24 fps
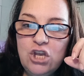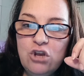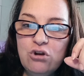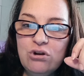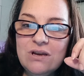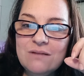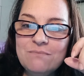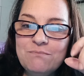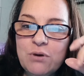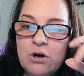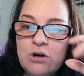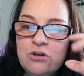You
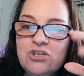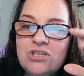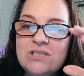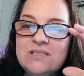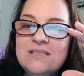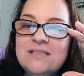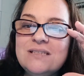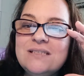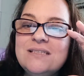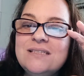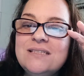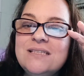can
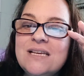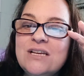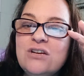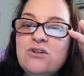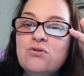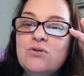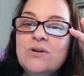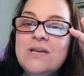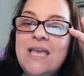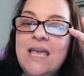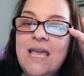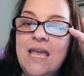purchase a
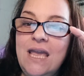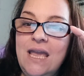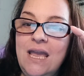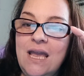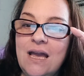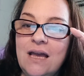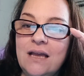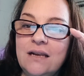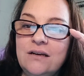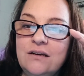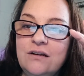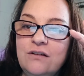single
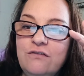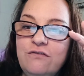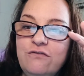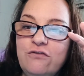can